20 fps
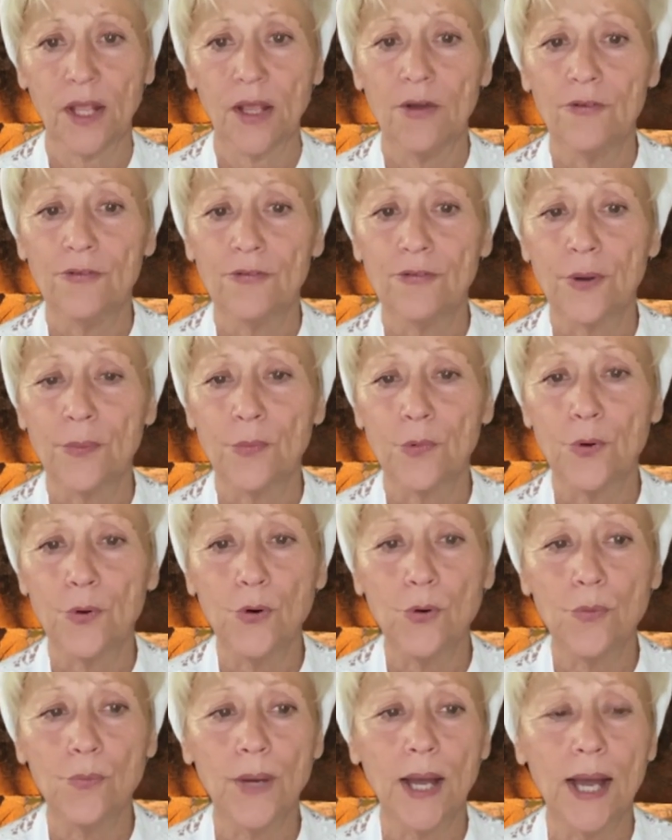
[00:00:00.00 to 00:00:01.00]
From
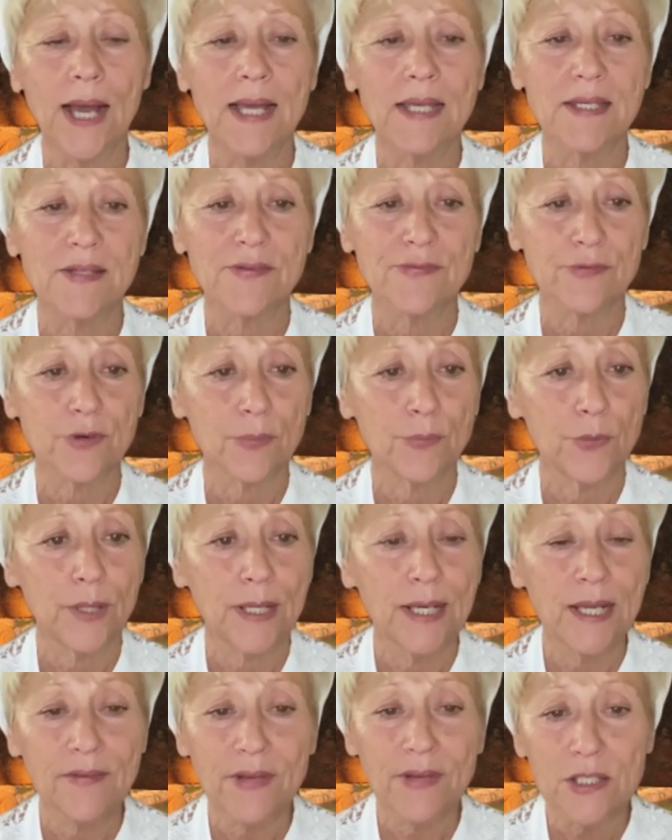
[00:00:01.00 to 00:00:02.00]
whom, as from a
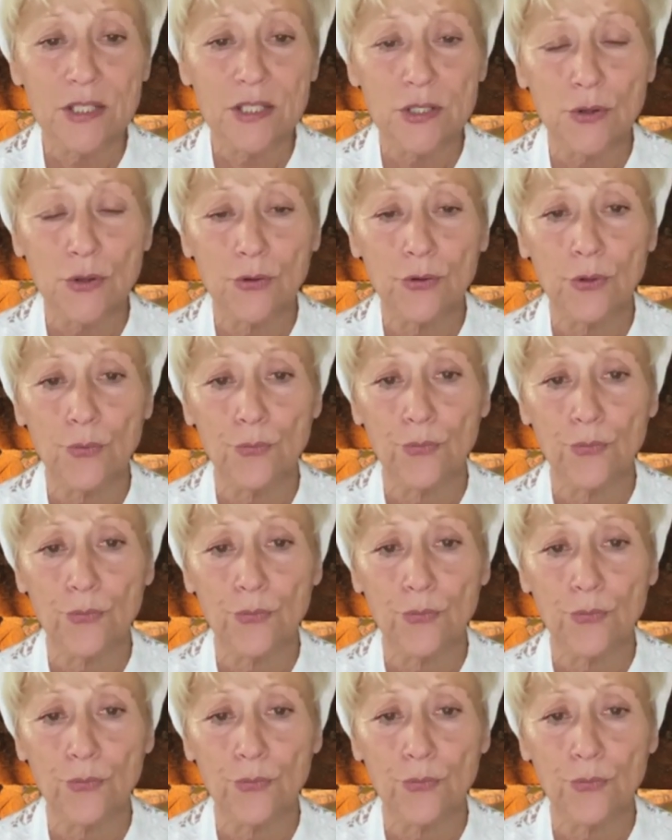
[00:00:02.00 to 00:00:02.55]
living stone,